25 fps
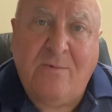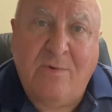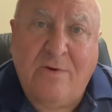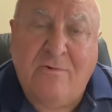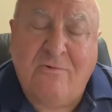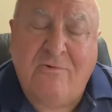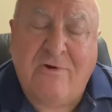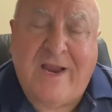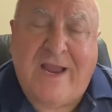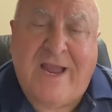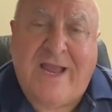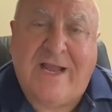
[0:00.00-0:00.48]

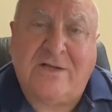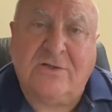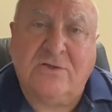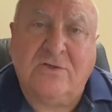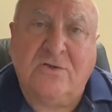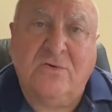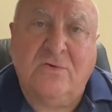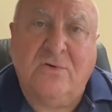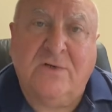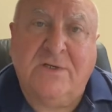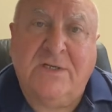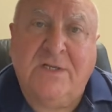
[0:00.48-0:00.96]
react
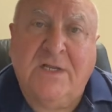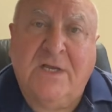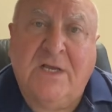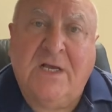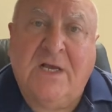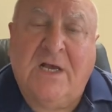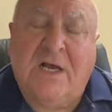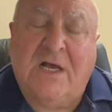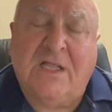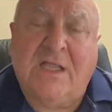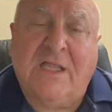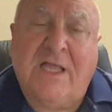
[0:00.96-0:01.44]
to it,
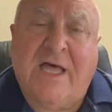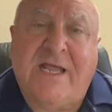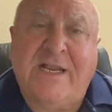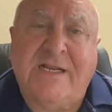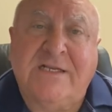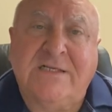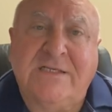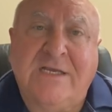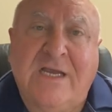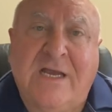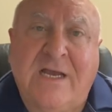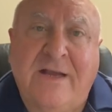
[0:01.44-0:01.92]
a lot
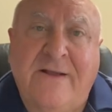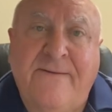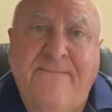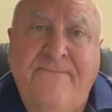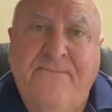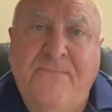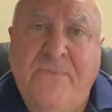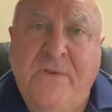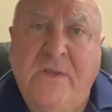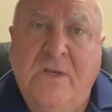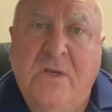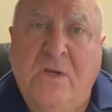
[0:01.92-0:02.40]
of time,
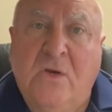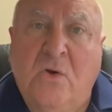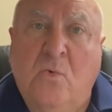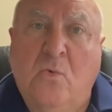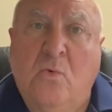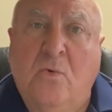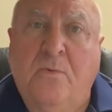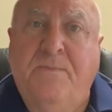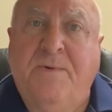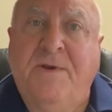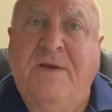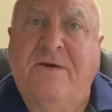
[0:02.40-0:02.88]

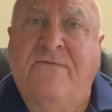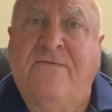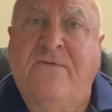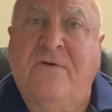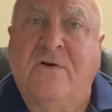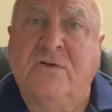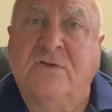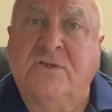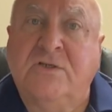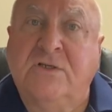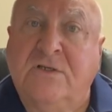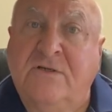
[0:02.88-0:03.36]
will be a
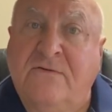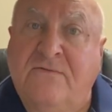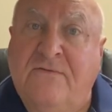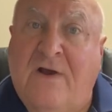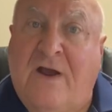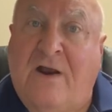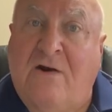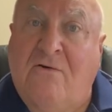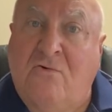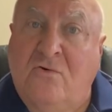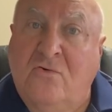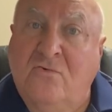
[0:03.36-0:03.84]
function of
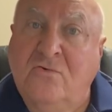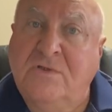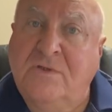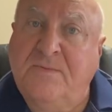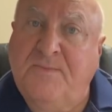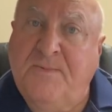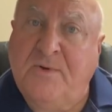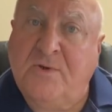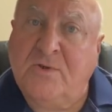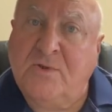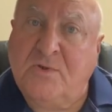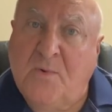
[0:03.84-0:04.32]
our own
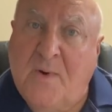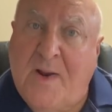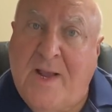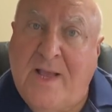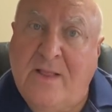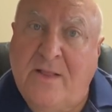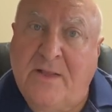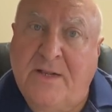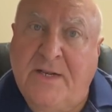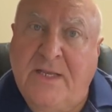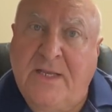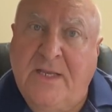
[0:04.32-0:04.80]

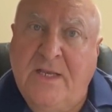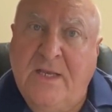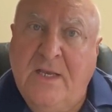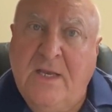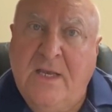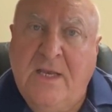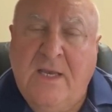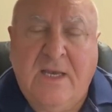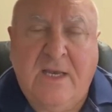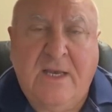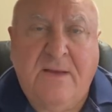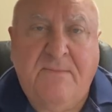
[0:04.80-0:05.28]
spirituality.
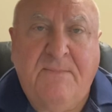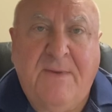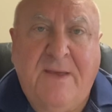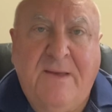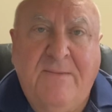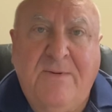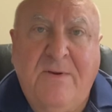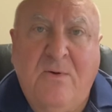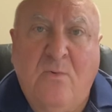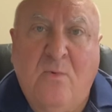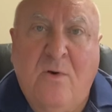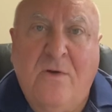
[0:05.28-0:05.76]
It may
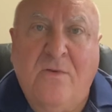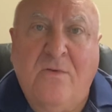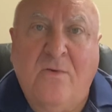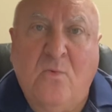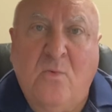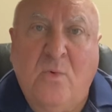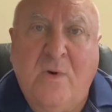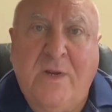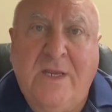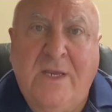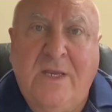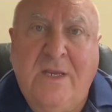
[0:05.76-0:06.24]
be whether
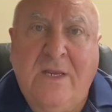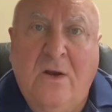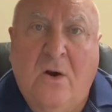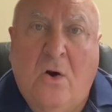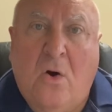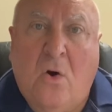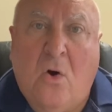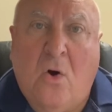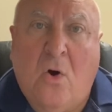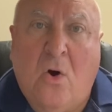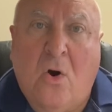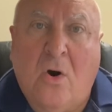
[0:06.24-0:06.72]
we
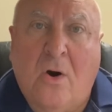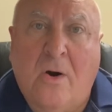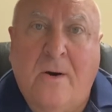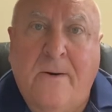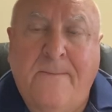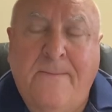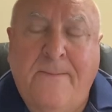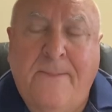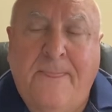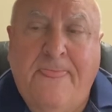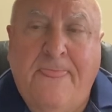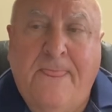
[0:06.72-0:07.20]
are
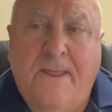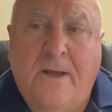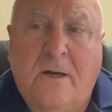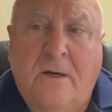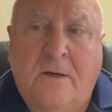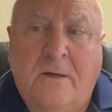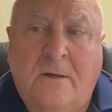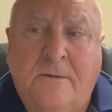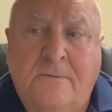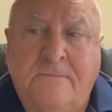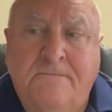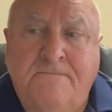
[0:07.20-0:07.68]

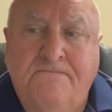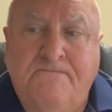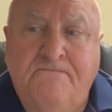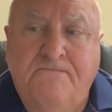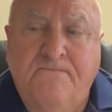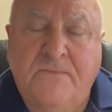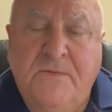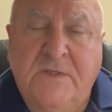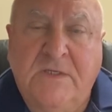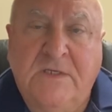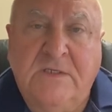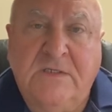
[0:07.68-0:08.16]

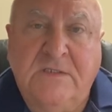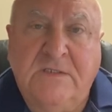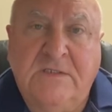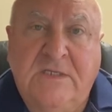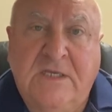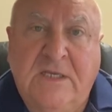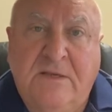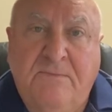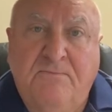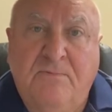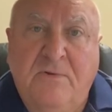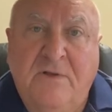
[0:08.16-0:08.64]

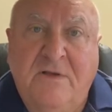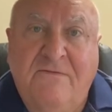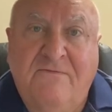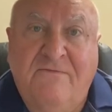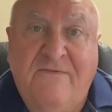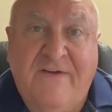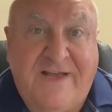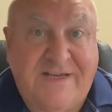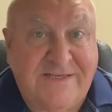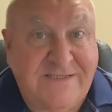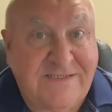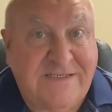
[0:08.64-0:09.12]
deeply
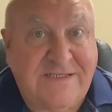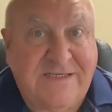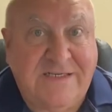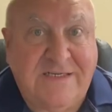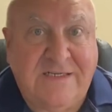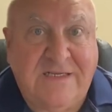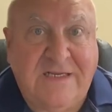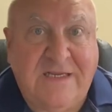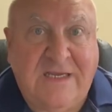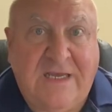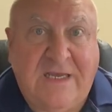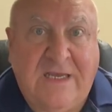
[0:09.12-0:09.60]

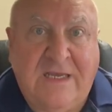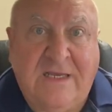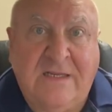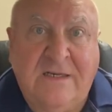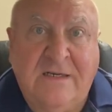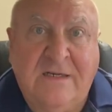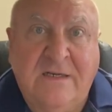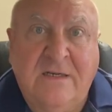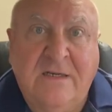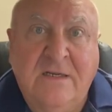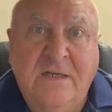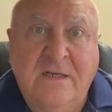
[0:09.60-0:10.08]
vested in